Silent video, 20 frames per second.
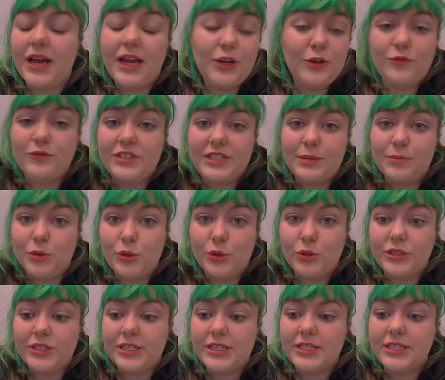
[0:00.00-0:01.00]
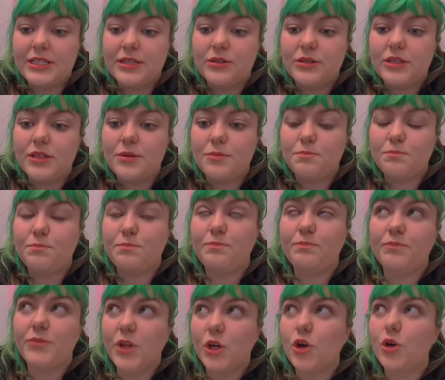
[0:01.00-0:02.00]
I love Tim Hortons. A
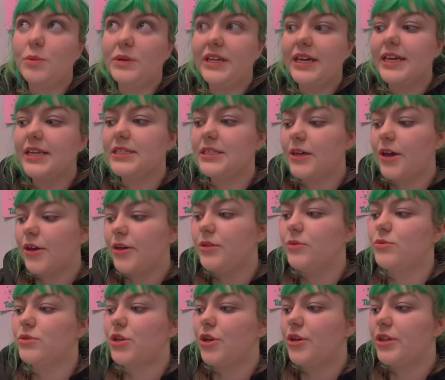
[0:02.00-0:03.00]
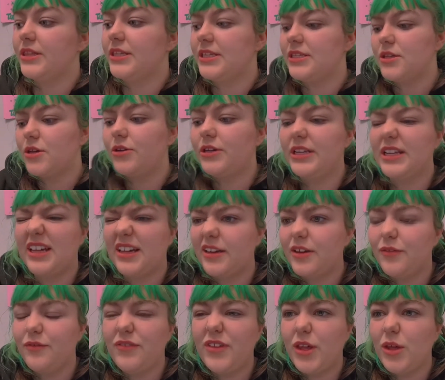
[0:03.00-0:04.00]
couple of years ago there's only like
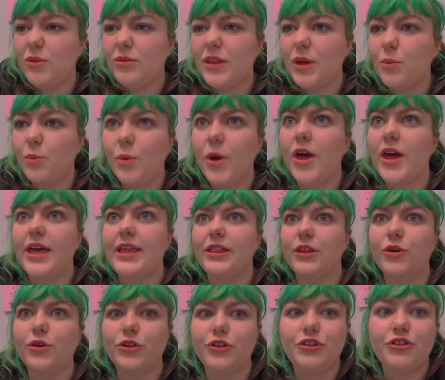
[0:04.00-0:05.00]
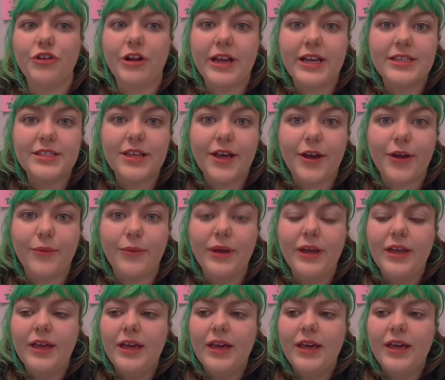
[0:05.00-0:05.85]
a few that were in the country, so I